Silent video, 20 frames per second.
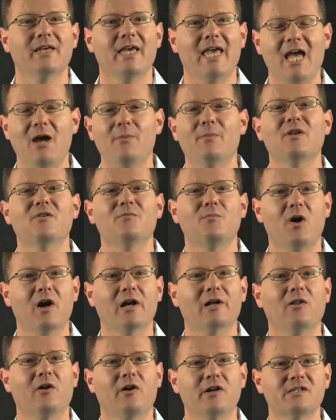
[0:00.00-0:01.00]
How many of my
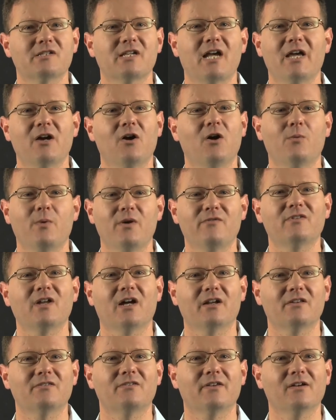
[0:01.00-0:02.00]
clients say, oh, we've
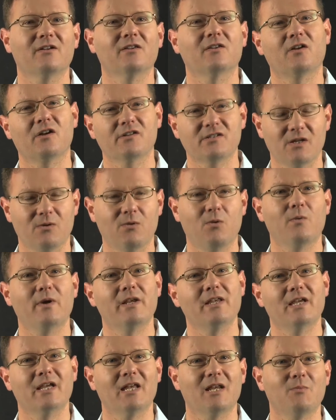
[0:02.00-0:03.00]
done a deal, and I say, well,
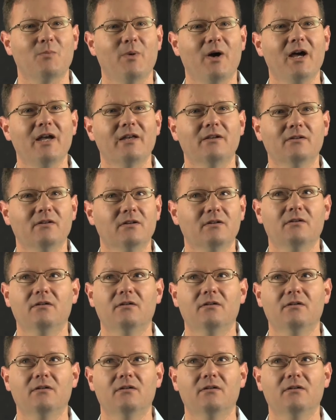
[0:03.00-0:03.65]
when are you getting paid?